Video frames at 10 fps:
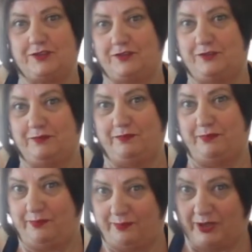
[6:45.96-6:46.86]
of
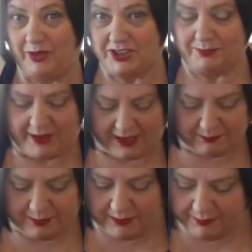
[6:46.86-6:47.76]
crushed
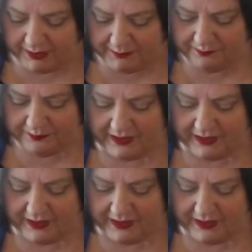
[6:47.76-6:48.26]
black pepper.